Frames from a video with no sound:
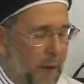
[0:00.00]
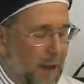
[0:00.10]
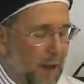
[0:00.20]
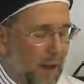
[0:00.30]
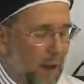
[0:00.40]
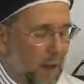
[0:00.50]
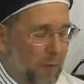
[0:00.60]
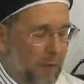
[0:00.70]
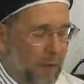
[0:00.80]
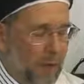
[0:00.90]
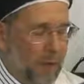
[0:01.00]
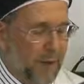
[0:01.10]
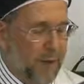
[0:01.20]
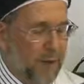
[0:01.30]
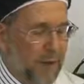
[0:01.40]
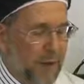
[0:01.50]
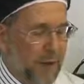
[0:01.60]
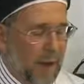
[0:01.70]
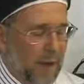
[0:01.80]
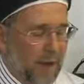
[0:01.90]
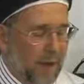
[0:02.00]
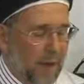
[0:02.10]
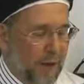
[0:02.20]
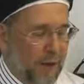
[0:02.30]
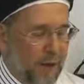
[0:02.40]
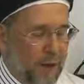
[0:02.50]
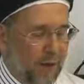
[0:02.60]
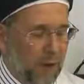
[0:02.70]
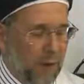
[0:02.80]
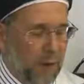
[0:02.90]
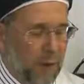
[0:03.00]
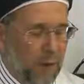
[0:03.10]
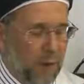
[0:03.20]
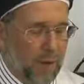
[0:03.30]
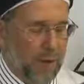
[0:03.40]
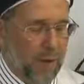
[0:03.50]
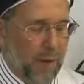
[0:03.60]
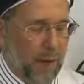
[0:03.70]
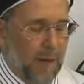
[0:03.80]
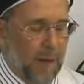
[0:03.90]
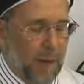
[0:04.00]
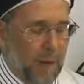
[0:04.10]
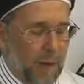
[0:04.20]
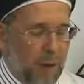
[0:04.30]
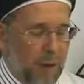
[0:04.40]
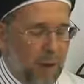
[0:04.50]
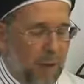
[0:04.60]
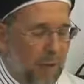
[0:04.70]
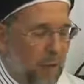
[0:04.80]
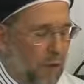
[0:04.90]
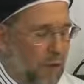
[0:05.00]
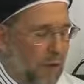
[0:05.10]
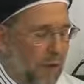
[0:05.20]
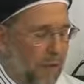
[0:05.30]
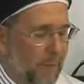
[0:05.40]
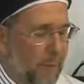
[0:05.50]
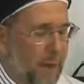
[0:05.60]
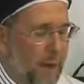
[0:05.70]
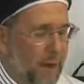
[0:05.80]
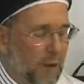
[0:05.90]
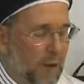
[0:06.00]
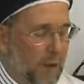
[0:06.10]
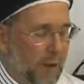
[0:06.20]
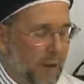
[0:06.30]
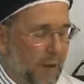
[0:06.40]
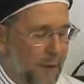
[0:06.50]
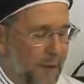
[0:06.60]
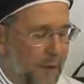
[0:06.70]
and its honourable status and its valid scientific principles, which are applicable for all time and in all places.